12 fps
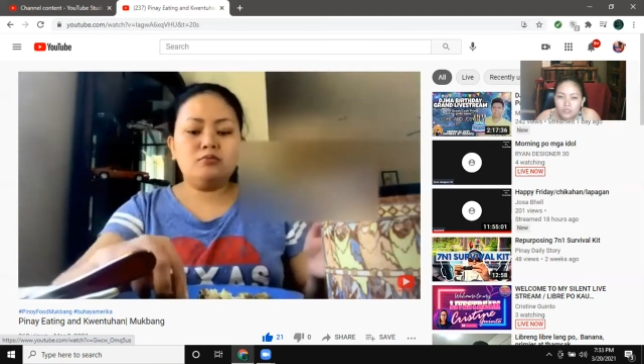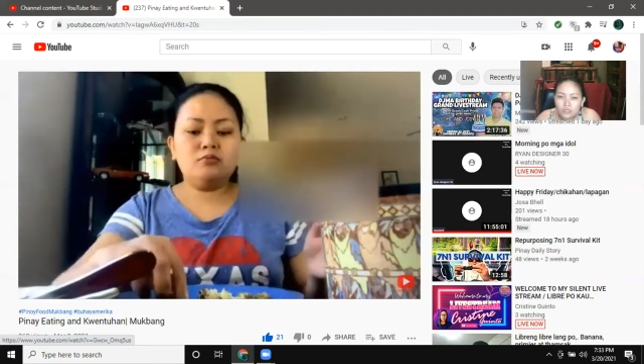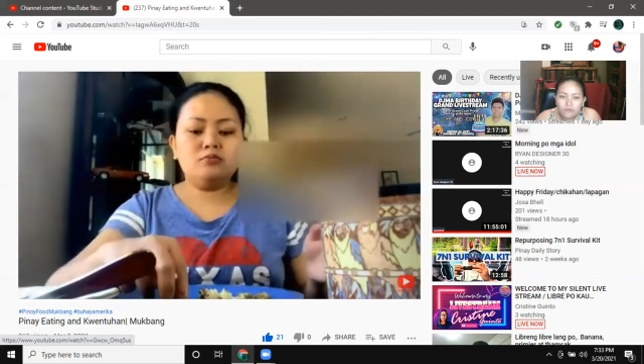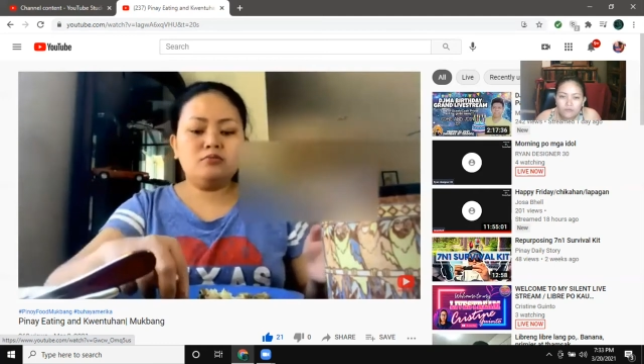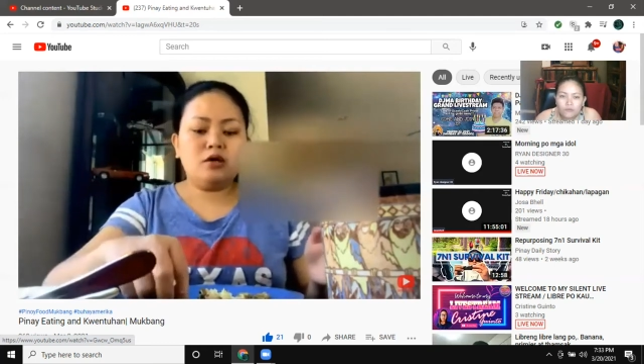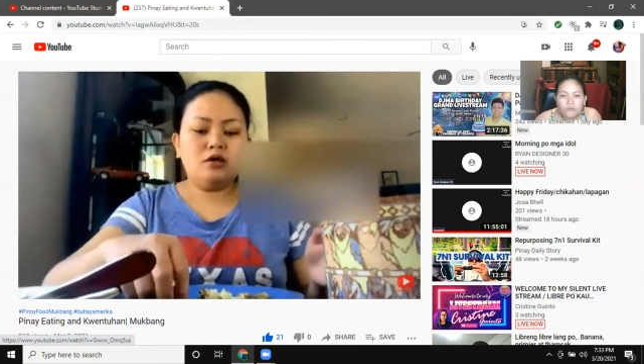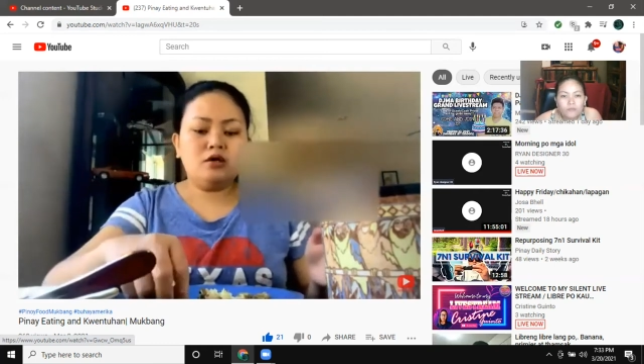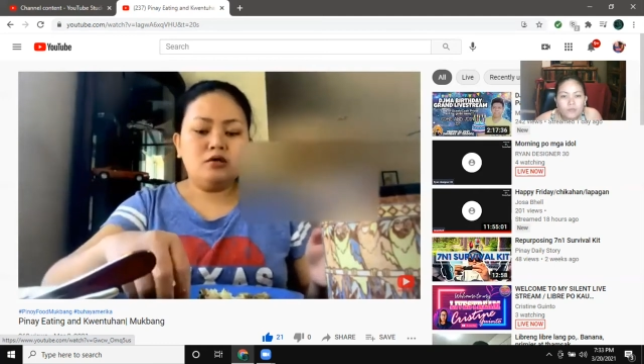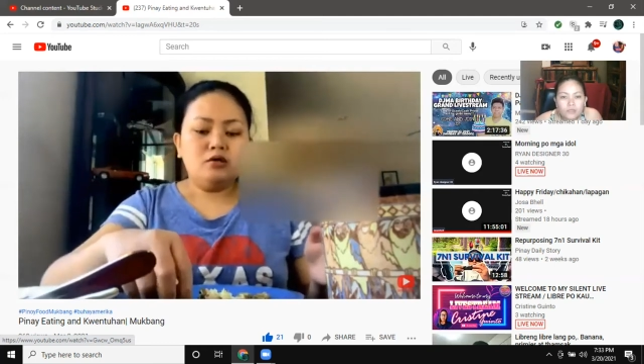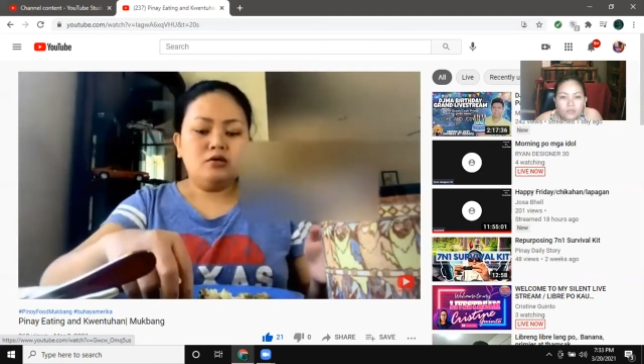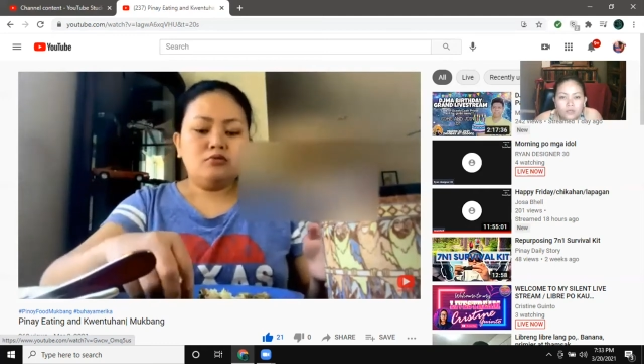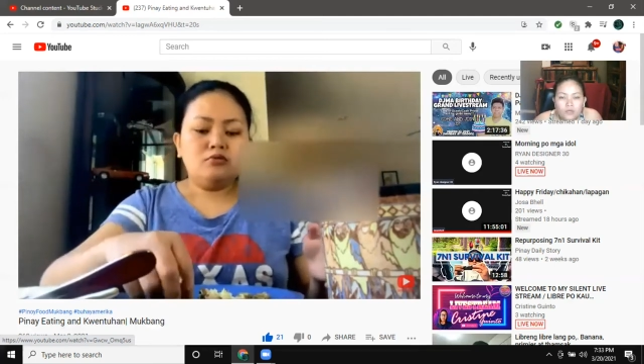If you're
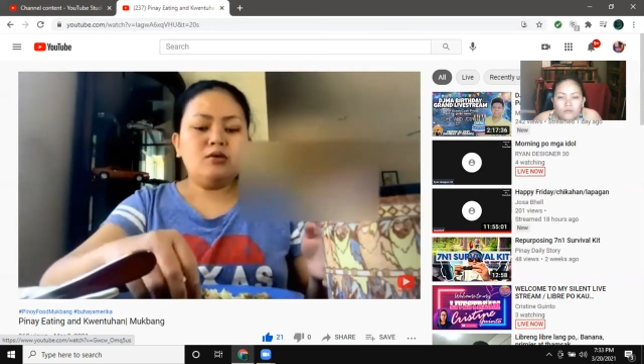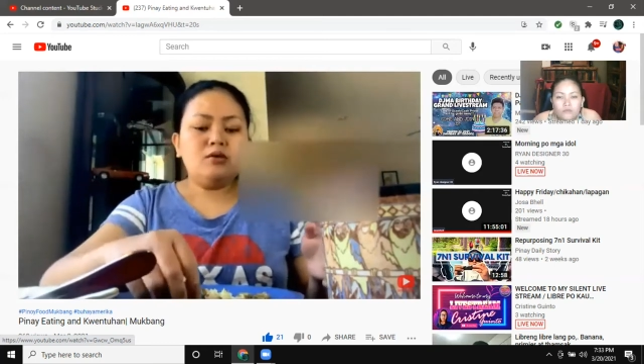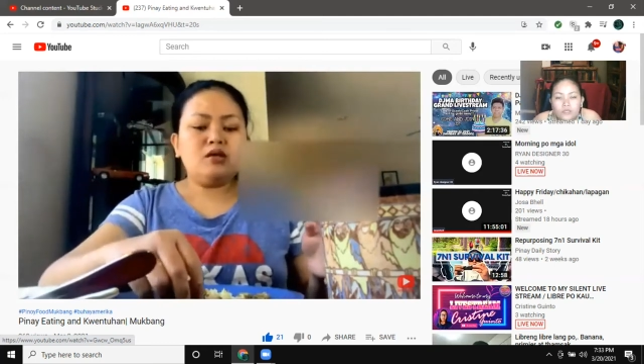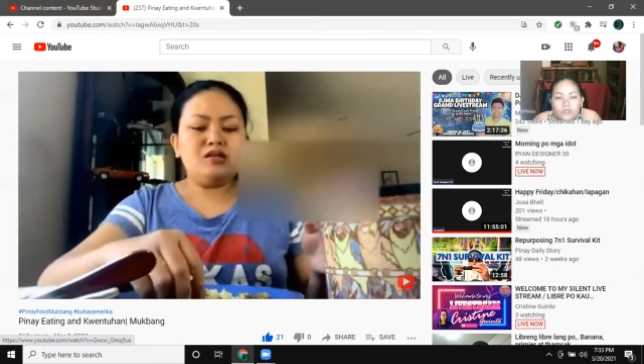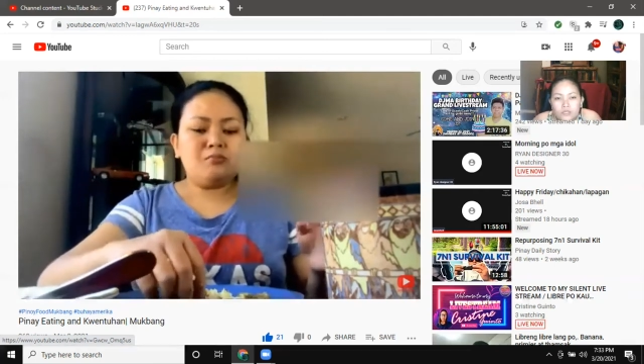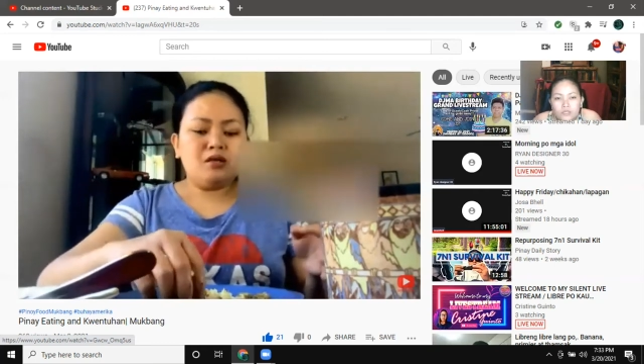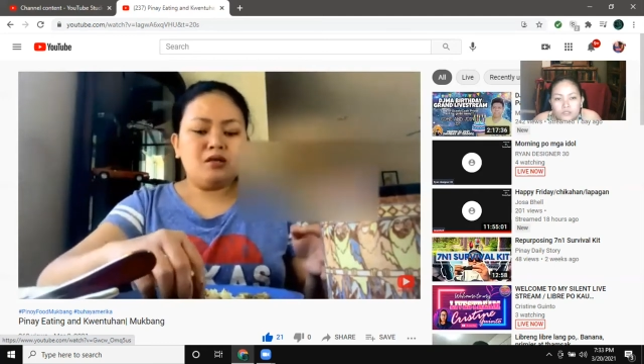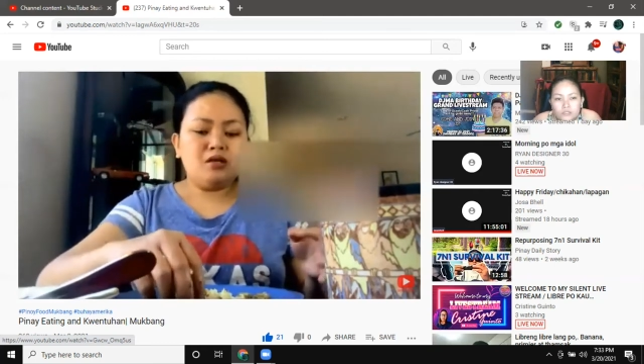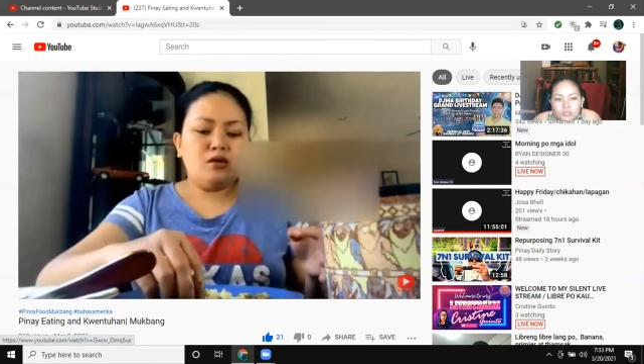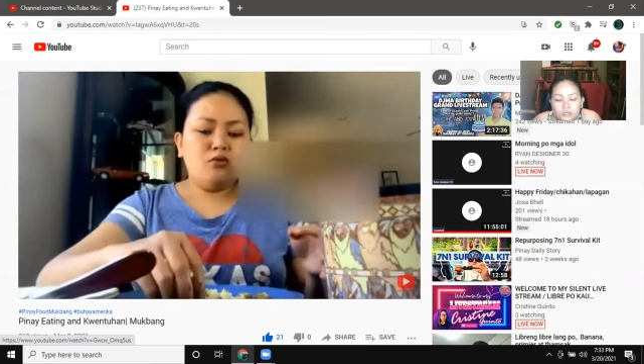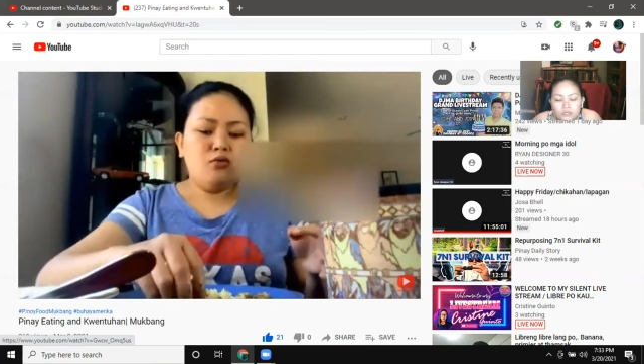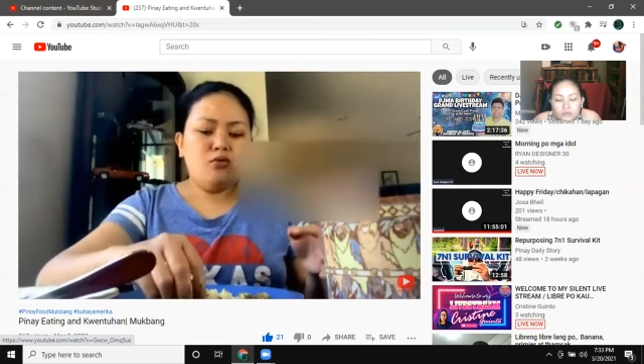familiar with these
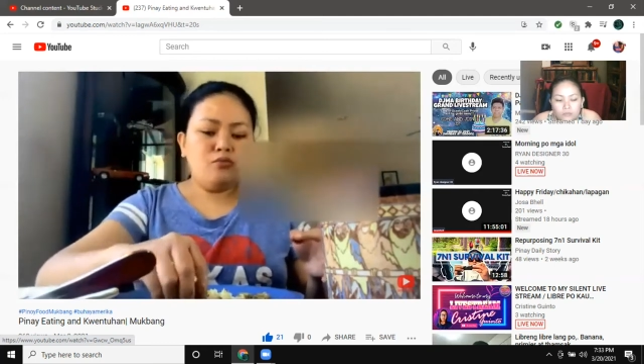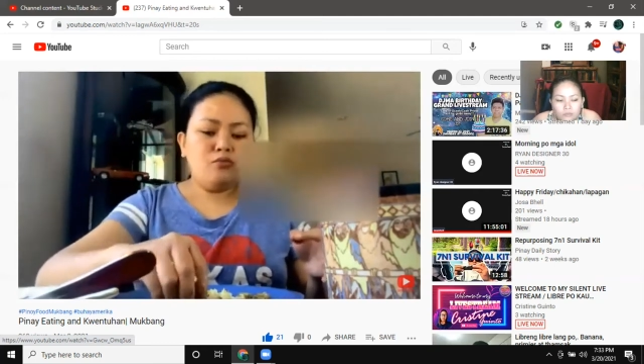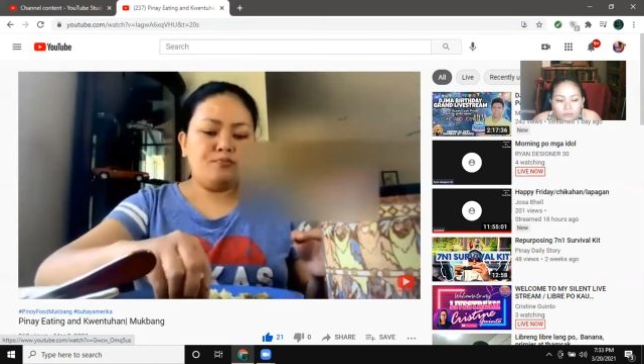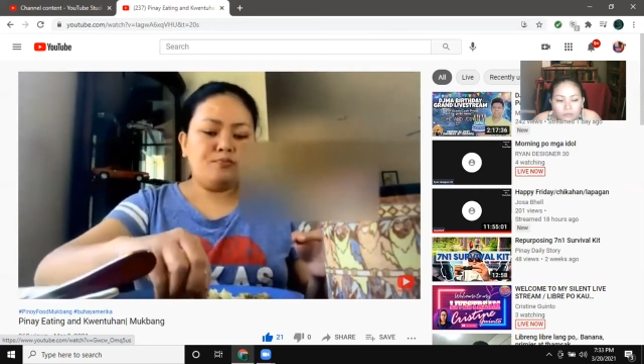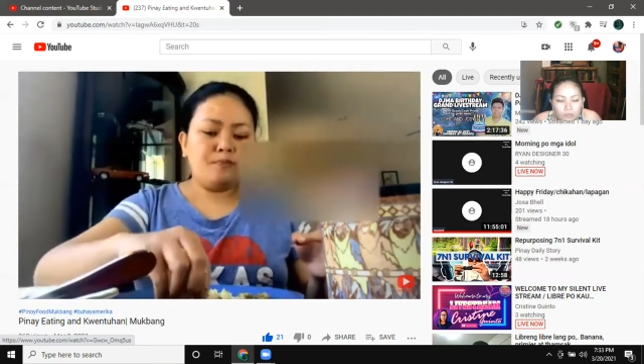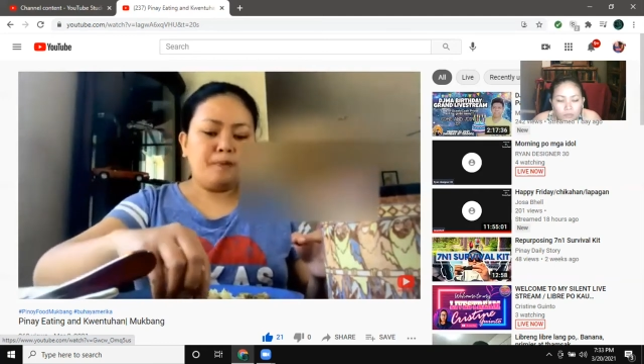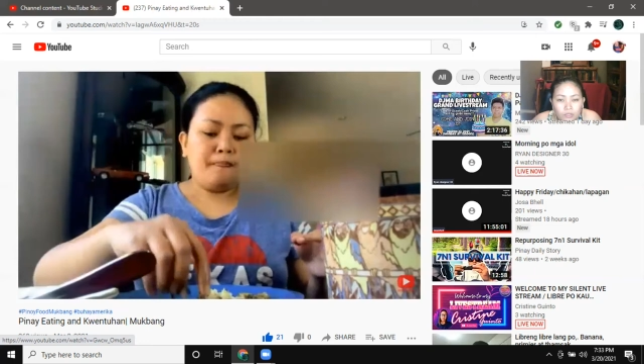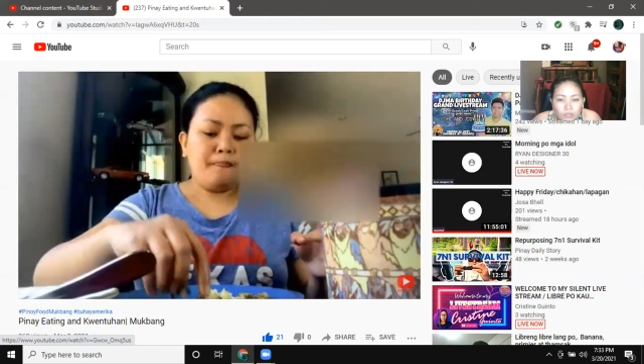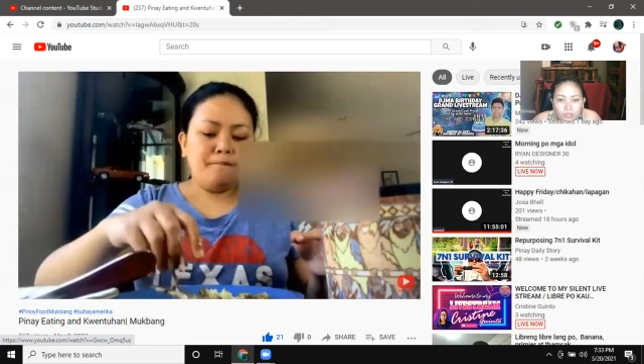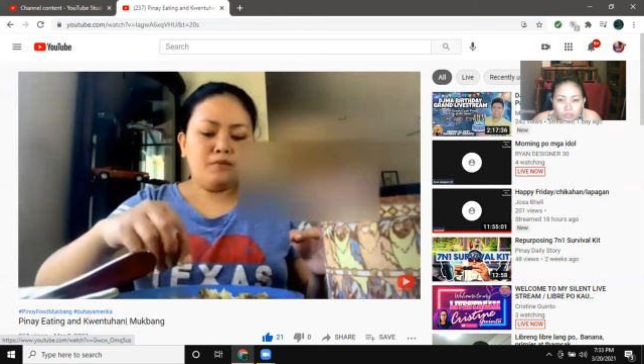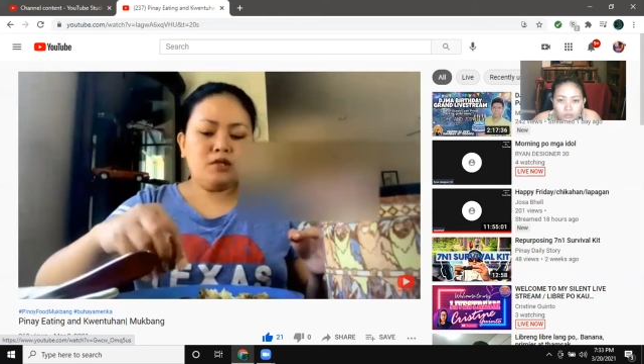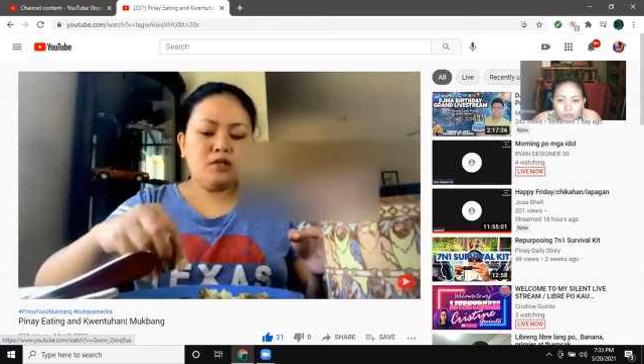
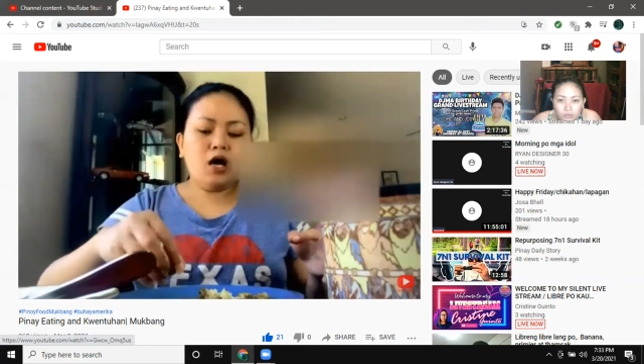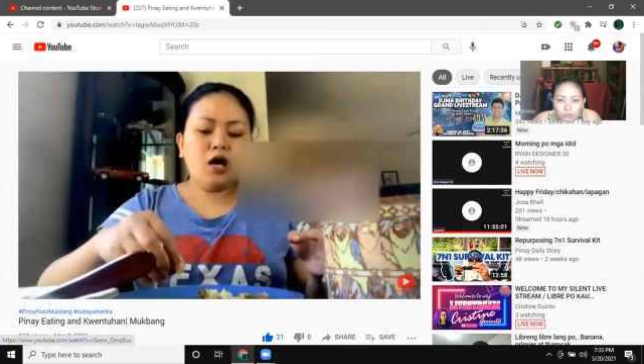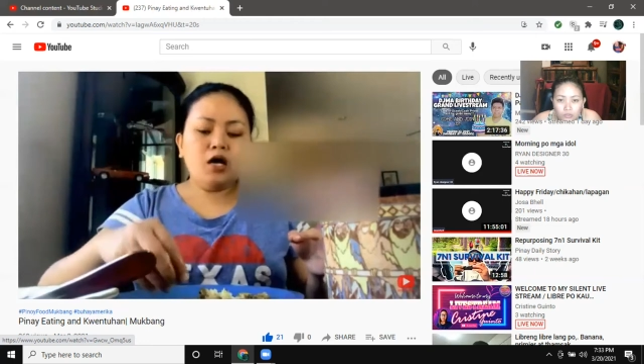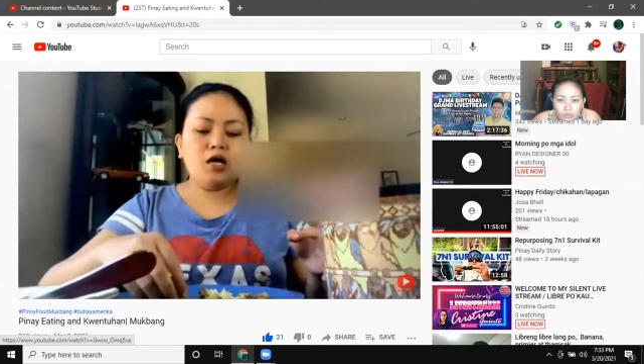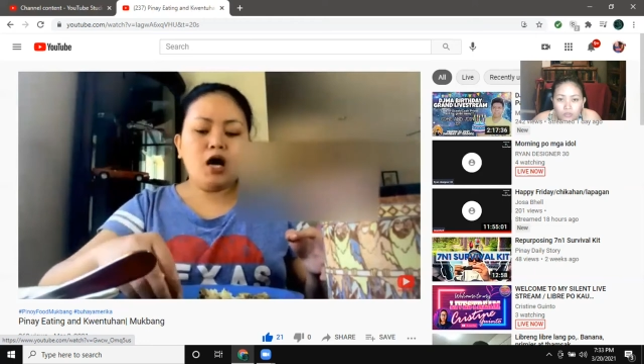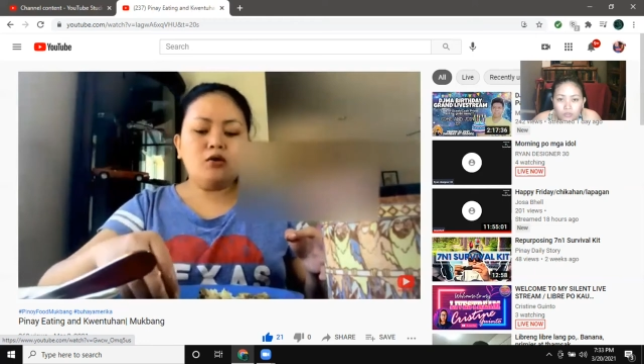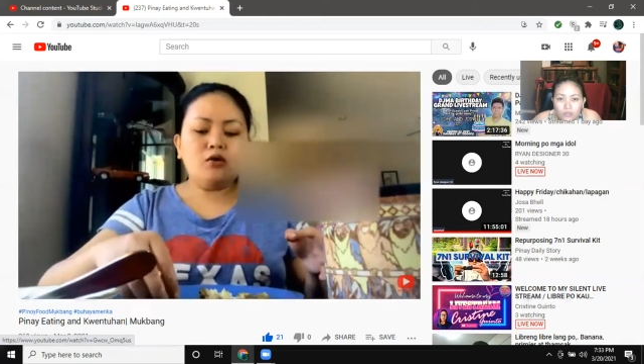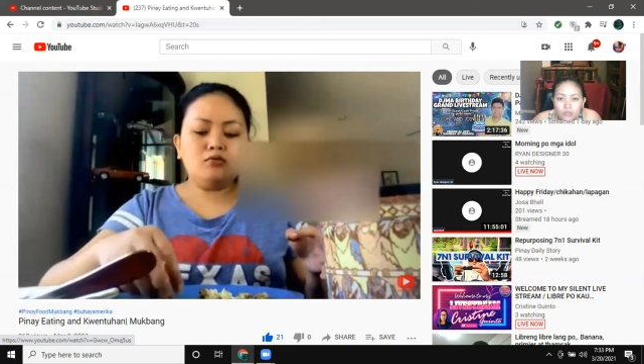Impractical Joker,